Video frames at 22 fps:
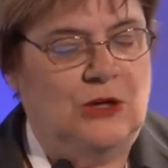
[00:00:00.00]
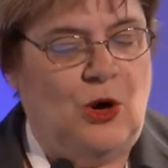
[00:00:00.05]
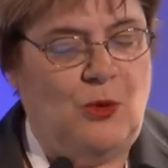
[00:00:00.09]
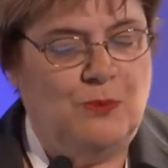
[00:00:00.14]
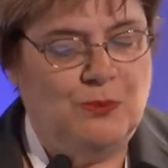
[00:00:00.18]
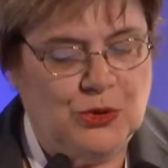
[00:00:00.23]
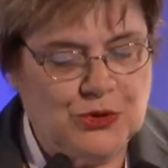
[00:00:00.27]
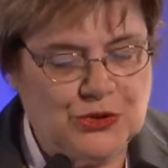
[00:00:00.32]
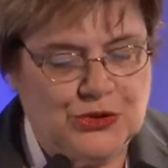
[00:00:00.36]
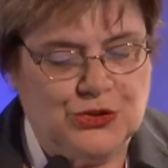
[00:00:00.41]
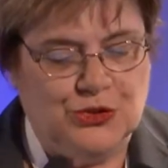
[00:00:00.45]

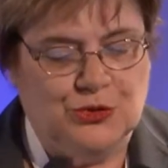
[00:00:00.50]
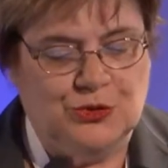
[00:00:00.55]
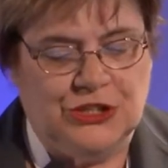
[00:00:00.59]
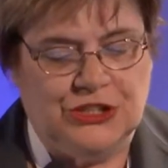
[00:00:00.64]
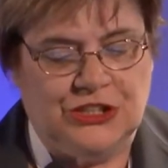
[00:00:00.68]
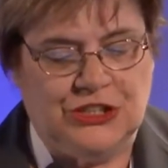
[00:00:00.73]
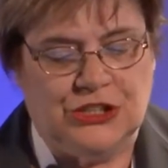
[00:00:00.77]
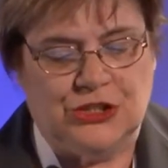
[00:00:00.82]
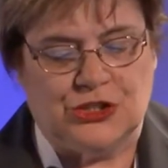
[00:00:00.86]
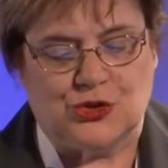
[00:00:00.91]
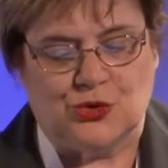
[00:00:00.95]

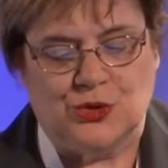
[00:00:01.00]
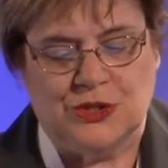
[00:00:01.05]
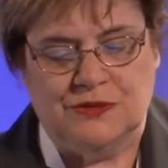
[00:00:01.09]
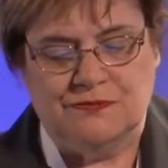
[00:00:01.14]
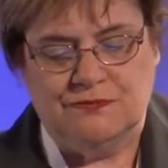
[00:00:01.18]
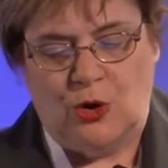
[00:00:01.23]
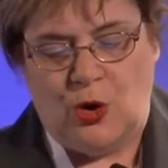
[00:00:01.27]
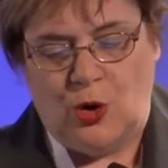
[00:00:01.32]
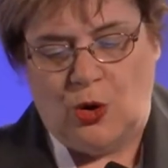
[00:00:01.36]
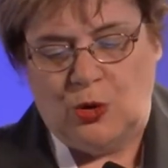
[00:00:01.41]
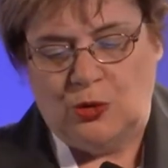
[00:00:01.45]
opportunity to
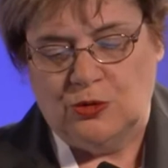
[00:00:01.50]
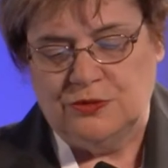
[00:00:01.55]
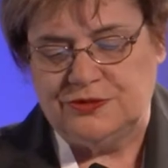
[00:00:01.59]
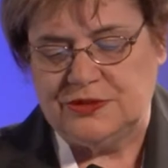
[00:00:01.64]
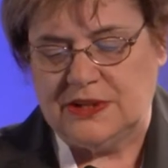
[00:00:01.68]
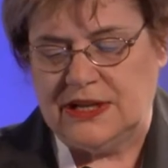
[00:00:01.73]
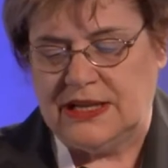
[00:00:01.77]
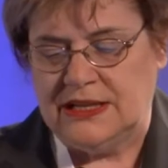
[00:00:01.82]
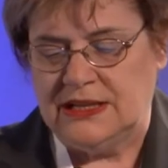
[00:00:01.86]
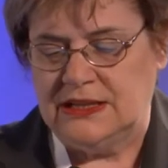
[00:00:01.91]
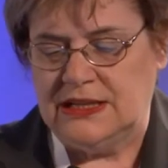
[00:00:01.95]

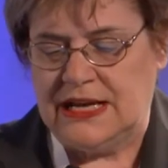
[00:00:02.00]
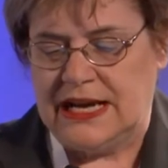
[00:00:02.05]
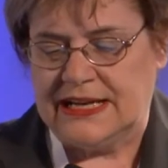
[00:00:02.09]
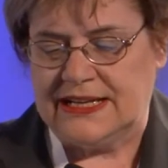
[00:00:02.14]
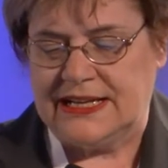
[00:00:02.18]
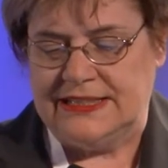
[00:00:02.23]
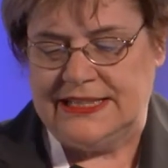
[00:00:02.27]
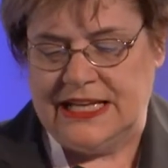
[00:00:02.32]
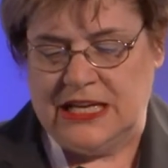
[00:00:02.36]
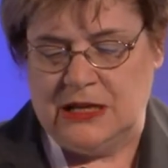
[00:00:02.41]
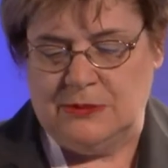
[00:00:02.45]
involve
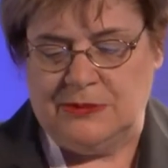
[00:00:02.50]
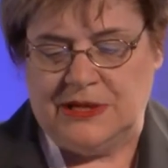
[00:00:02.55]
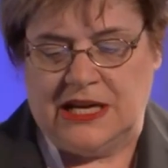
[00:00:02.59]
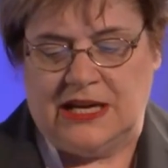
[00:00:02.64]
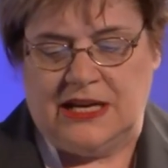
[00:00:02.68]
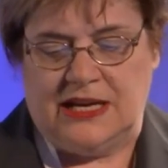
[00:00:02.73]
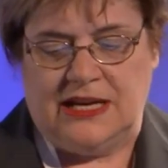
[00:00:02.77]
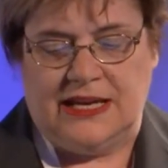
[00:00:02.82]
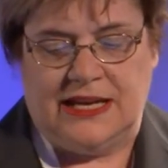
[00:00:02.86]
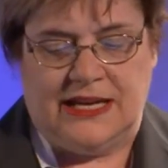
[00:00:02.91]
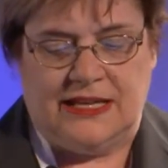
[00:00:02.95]

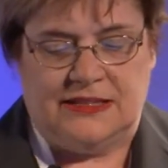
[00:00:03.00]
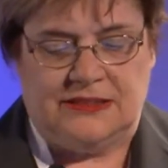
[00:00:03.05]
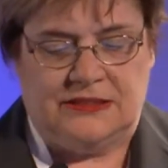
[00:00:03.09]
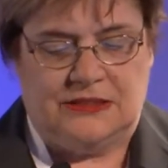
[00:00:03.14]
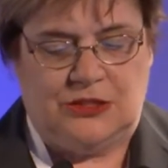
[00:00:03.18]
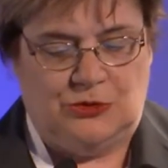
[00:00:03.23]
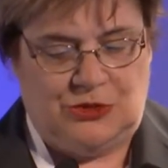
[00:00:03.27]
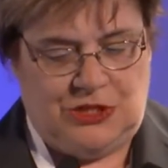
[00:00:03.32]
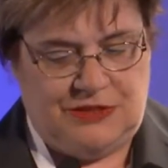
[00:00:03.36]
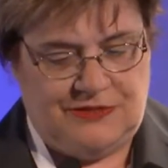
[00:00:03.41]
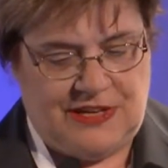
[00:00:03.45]
academia
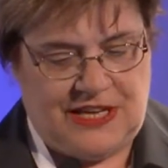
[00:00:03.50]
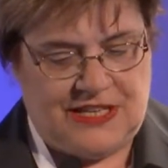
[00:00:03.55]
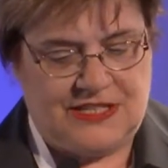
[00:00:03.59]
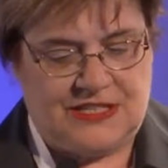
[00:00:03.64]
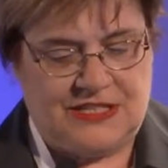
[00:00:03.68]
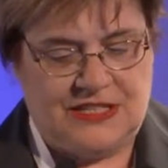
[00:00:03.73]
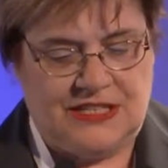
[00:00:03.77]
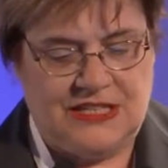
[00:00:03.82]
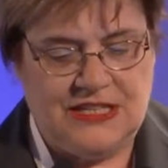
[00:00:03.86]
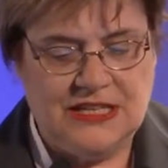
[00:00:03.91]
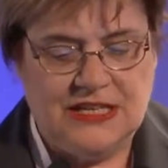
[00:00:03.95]
and
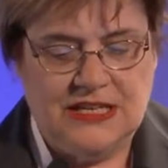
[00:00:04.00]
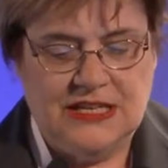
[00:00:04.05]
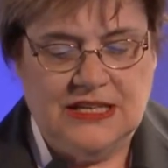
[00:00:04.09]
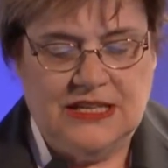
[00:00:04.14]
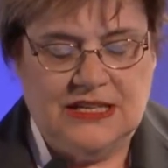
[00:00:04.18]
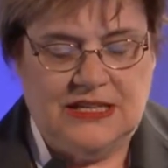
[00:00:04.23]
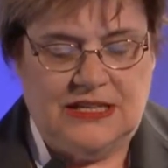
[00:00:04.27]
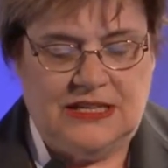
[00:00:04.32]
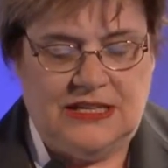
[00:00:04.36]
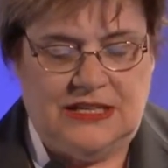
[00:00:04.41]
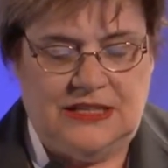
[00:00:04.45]
university
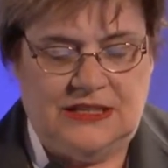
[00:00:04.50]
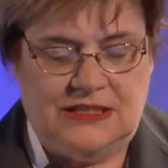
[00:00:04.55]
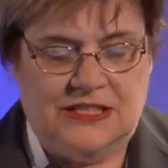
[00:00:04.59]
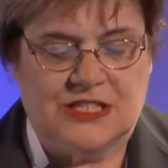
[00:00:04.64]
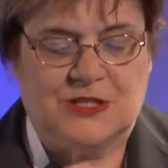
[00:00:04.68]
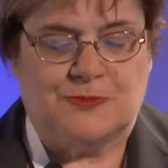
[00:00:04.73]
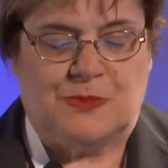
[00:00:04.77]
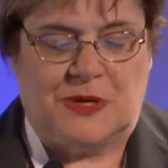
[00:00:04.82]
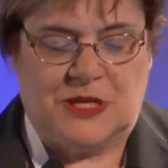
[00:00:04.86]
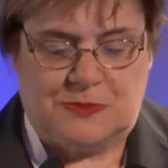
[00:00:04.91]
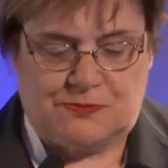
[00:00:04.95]

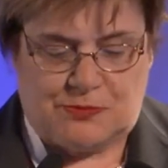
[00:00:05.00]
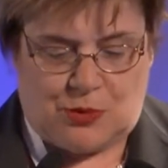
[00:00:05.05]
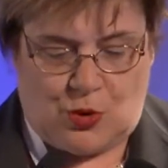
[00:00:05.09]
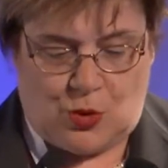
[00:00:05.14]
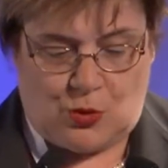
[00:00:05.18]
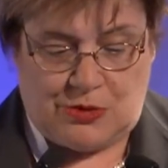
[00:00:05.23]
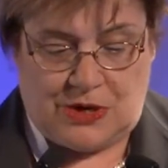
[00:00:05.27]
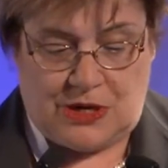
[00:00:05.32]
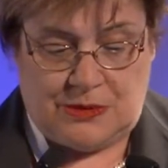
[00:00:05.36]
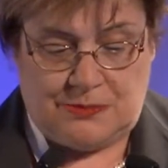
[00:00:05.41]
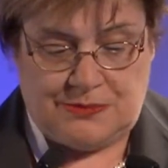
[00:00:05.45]
in space
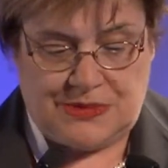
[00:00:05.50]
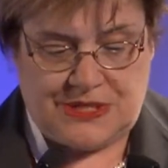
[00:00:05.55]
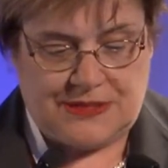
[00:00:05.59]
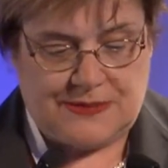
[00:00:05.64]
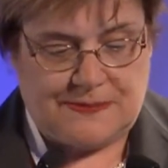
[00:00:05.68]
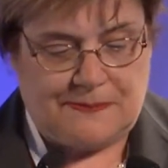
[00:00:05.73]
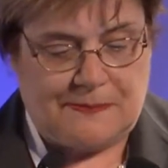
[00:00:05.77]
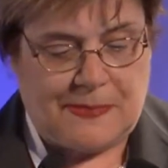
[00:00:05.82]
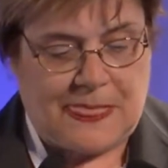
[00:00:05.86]
programs.